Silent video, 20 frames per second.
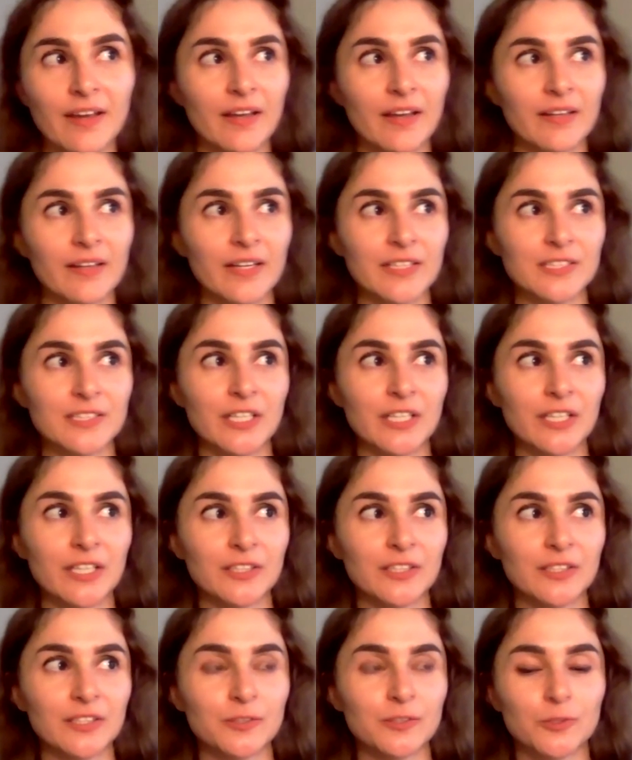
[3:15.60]
and I
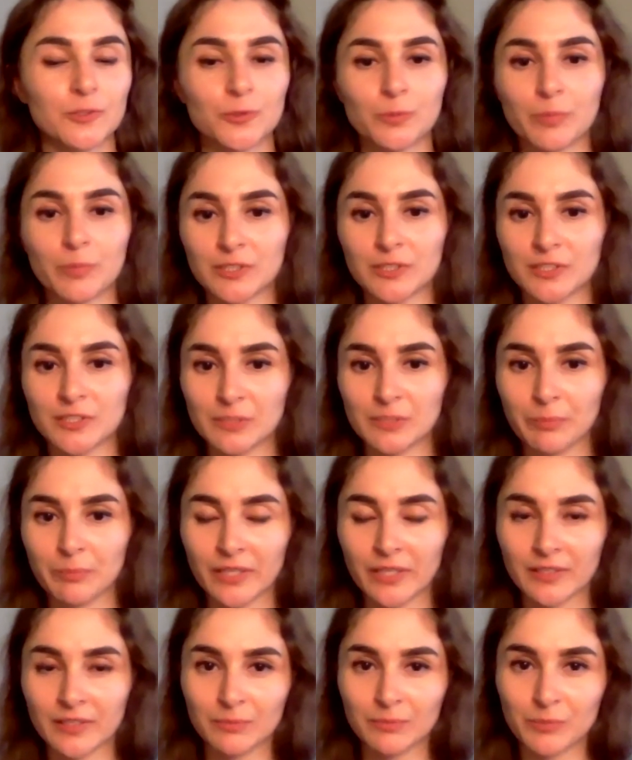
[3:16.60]
started to
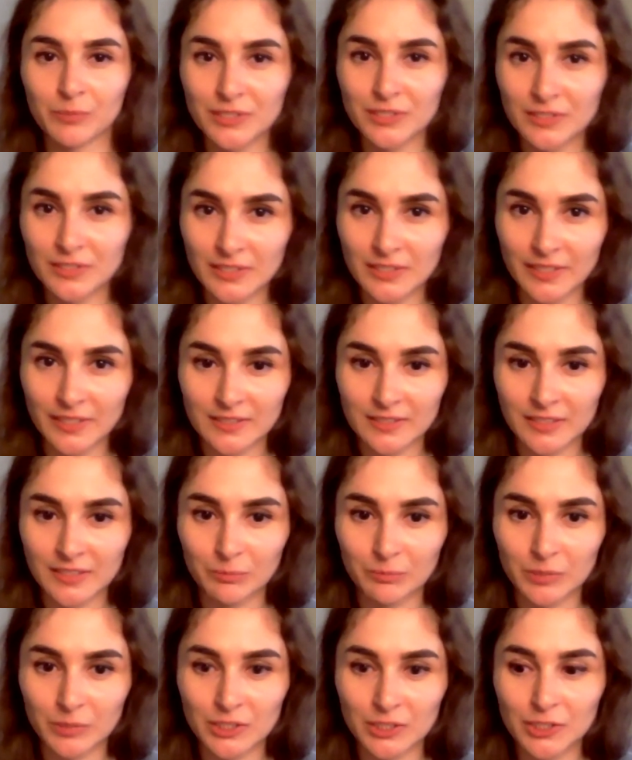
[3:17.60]
participate in business case
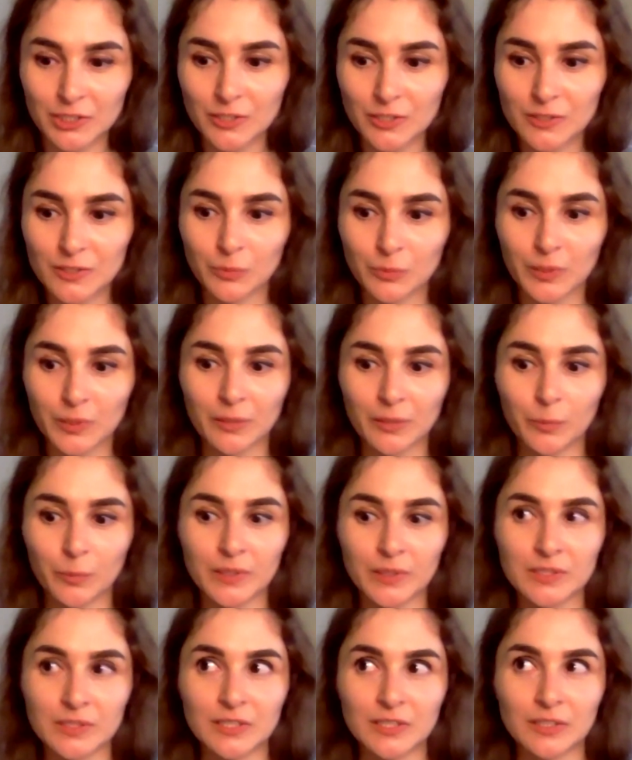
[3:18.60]
competitions where
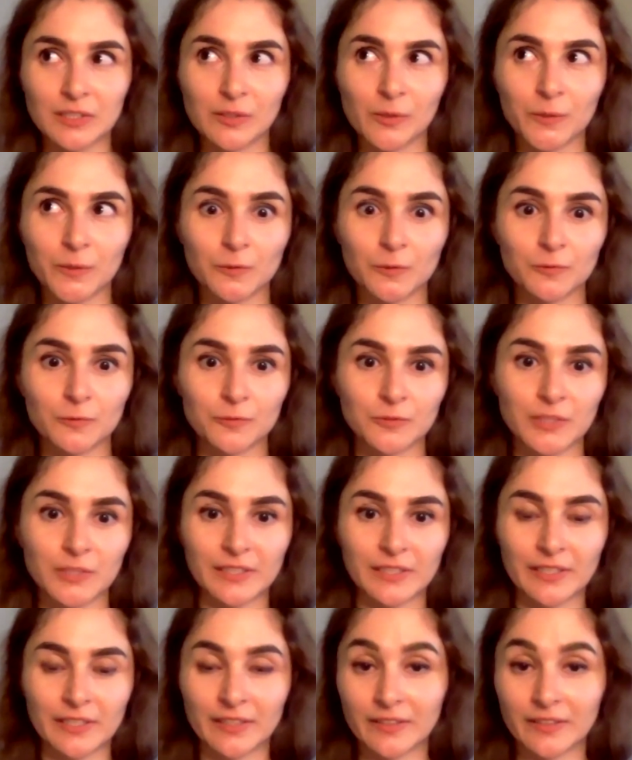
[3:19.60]
we did a lot of
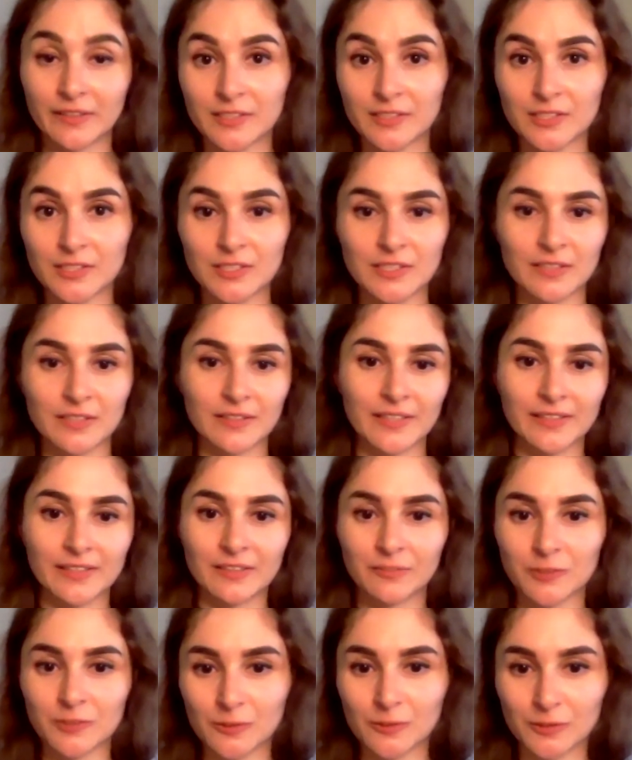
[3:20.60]
data analysis and
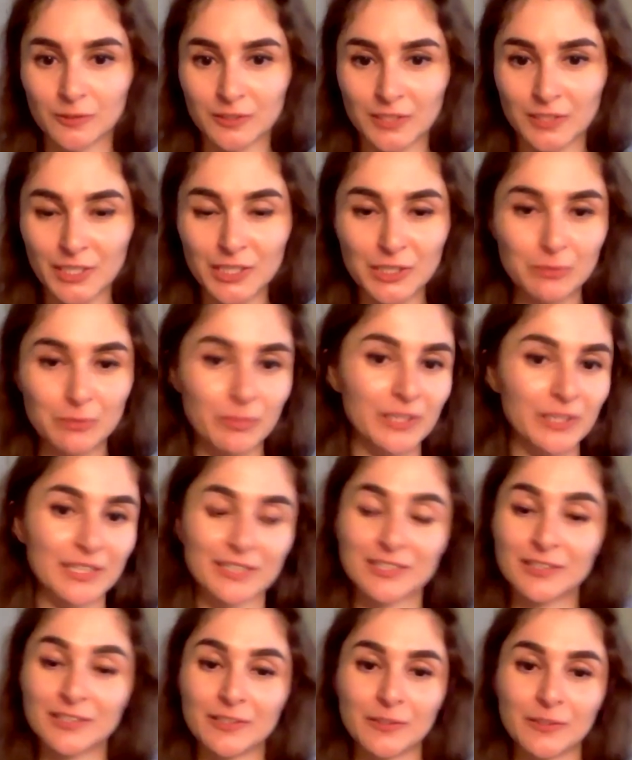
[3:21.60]
data visualization, but I
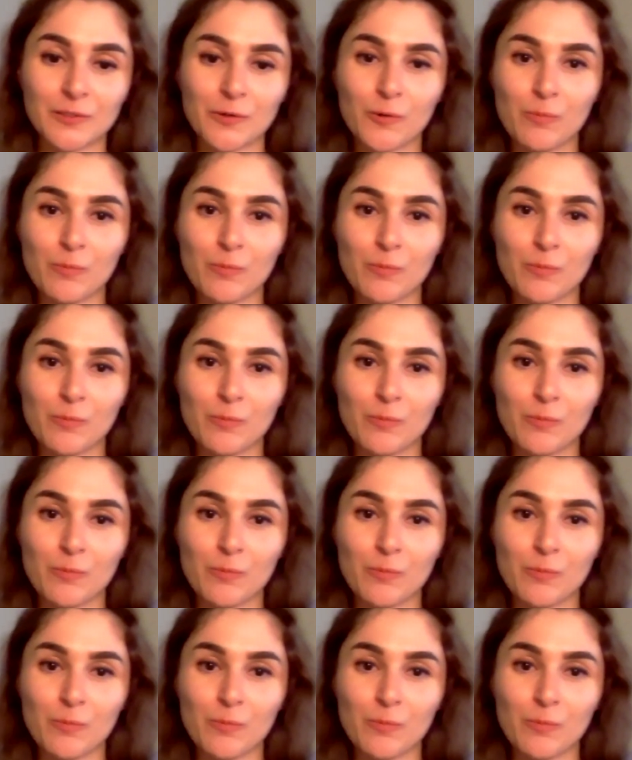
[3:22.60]
didn't know